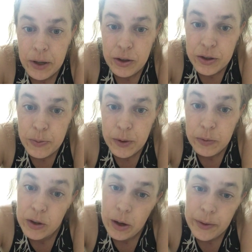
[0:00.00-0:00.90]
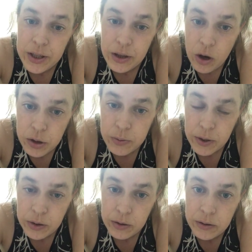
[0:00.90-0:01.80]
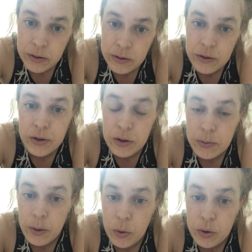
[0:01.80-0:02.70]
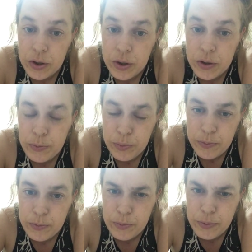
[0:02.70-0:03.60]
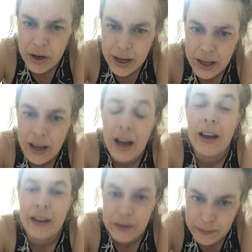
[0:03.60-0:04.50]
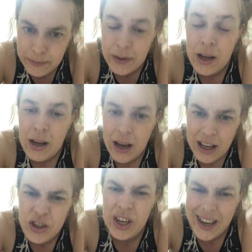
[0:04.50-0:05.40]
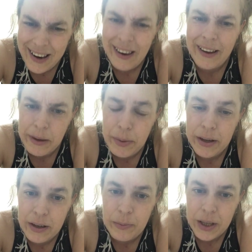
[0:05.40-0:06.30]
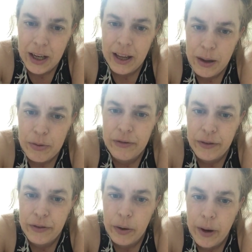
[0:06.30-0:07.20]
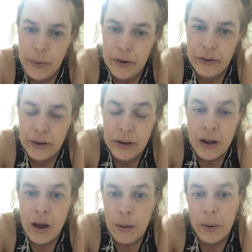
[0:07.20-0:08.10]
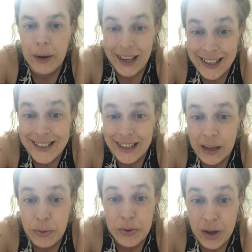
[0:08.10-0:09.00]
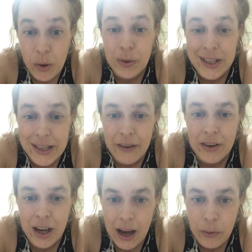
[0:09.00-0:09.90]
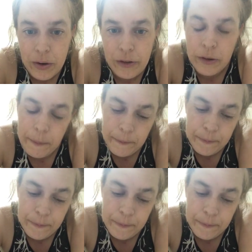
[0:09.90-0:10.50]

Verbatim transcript: my husband will go into the hospital as soon as my waters break and I'm actually in labour and I've been in labour for a few hours. But my last labour was only seven hours.